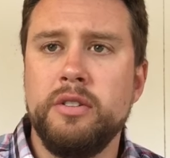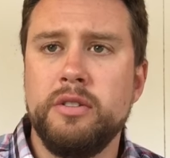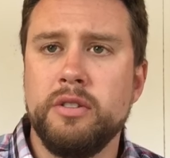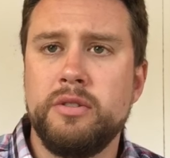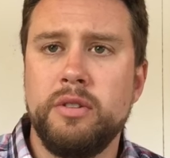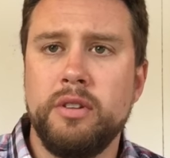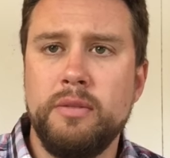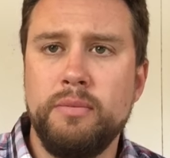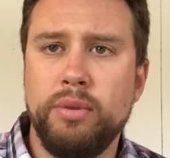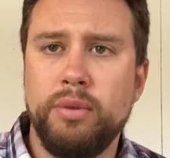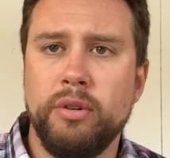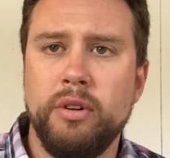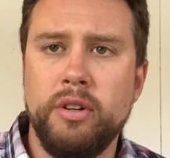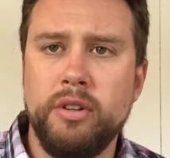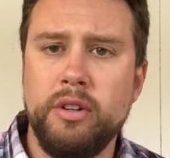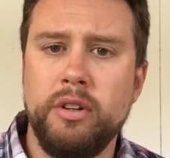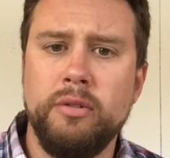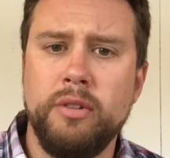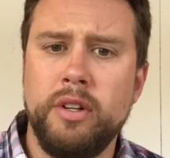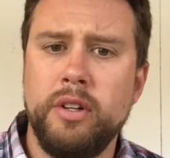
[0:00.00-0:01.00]
So it's really
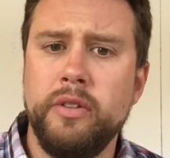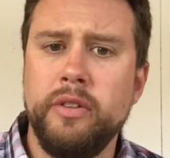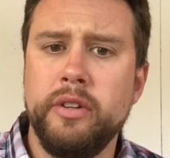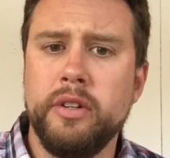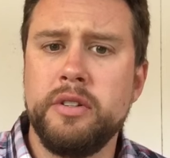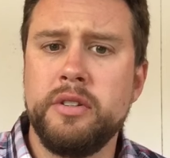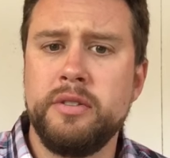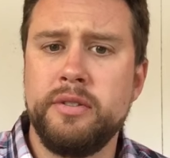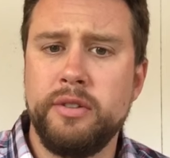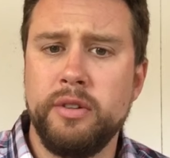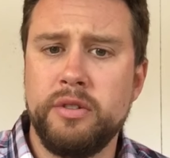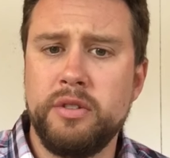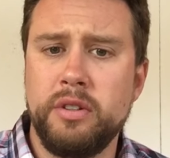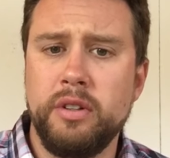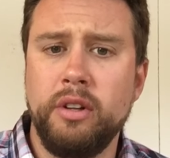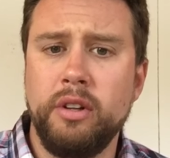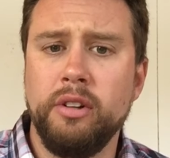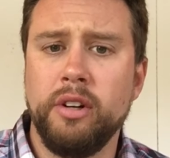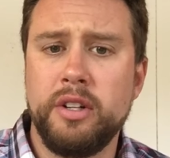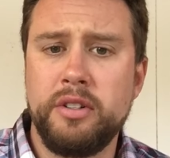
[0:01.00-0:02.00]
important you read this
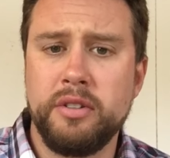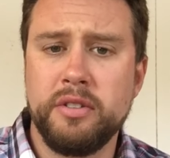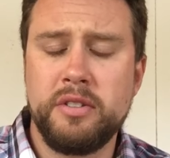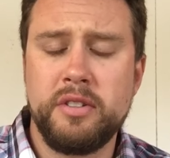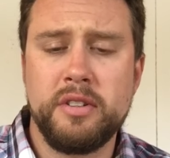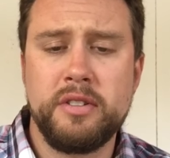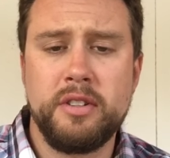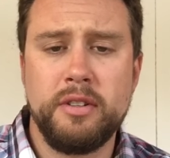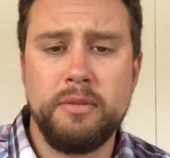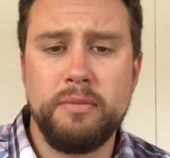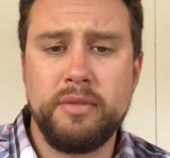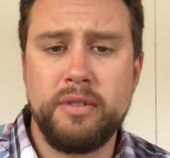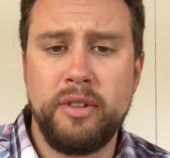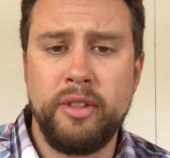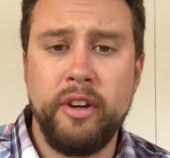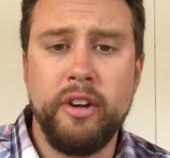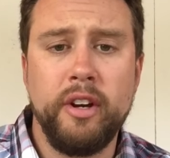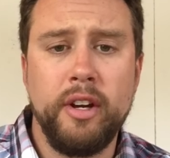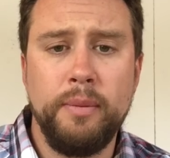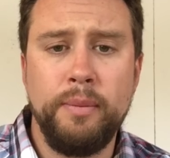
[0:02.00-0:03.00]
socio-ecological systems
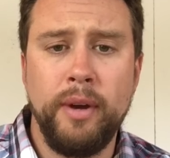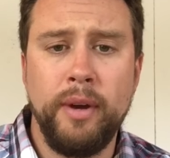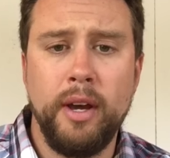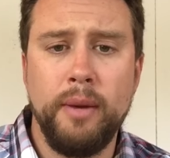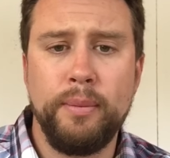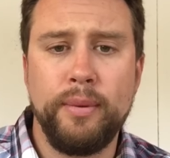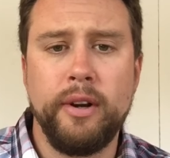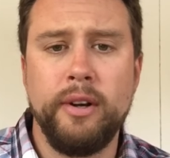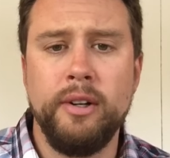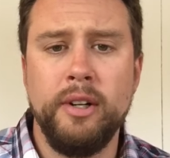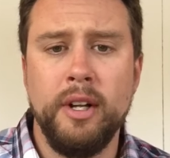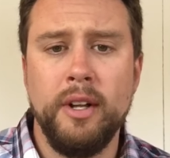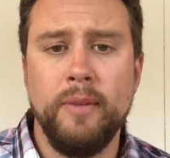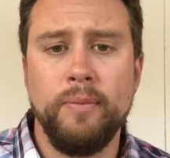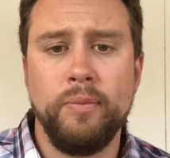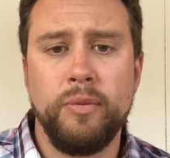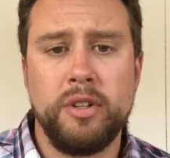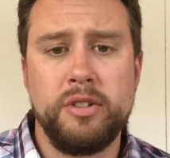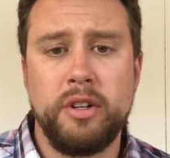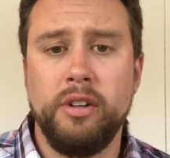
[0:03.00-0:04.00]
theory paper
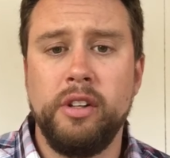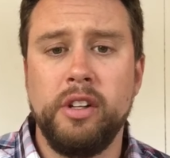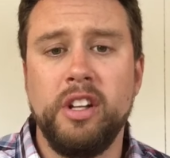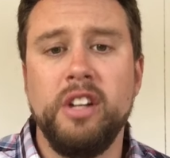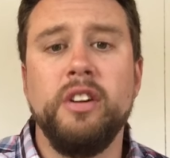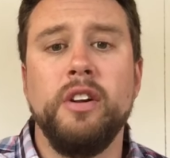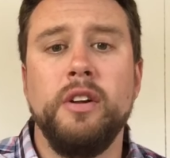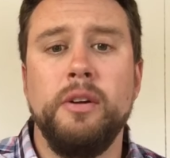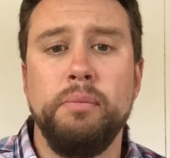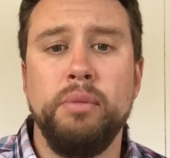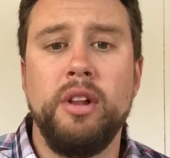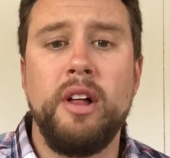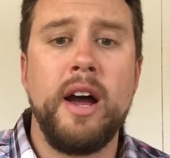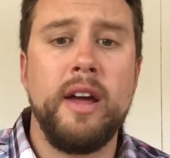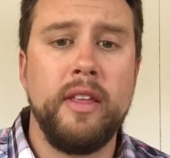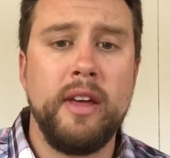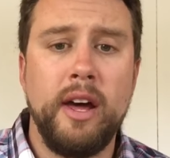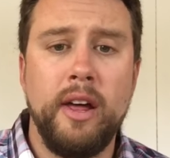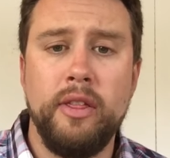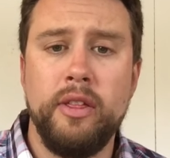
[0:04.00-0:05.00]
because you really need to
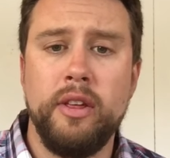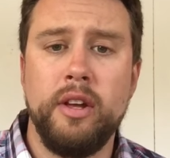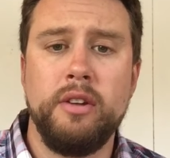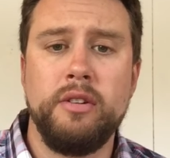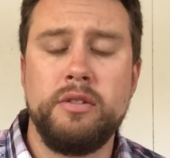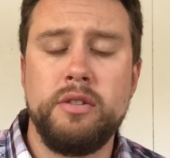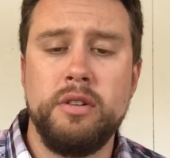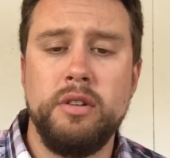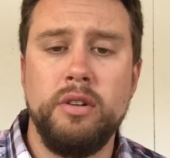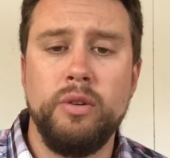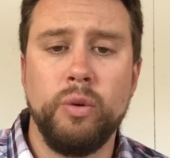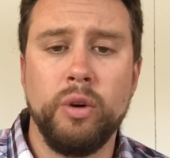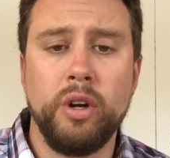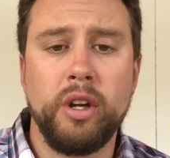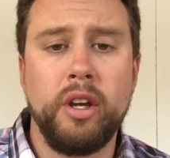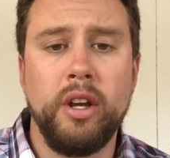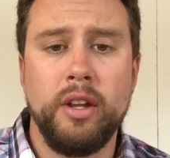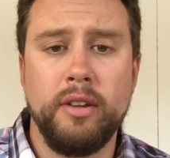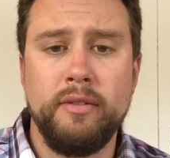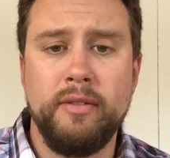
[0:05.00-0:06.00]
apply that then to
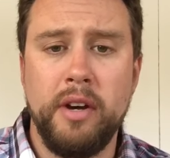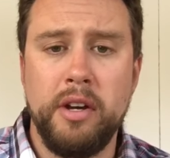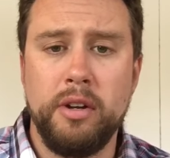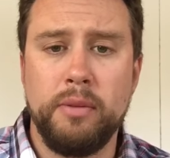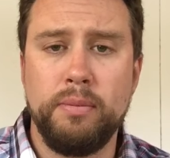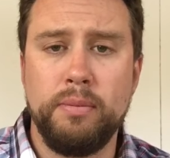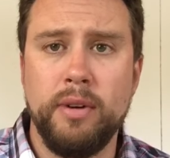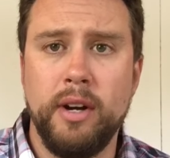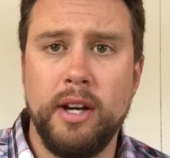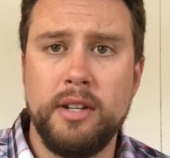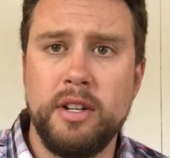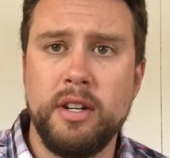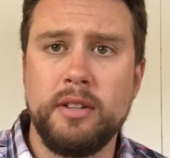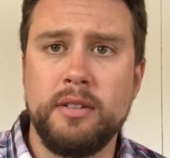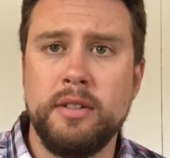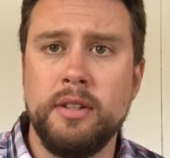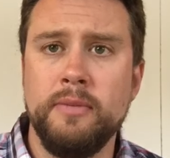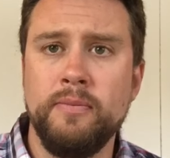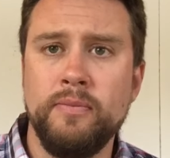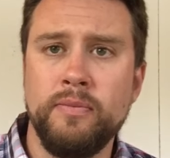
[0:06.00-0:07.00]
working on the final
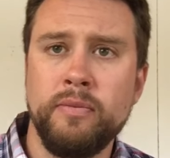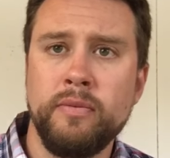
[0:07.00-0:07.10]
project.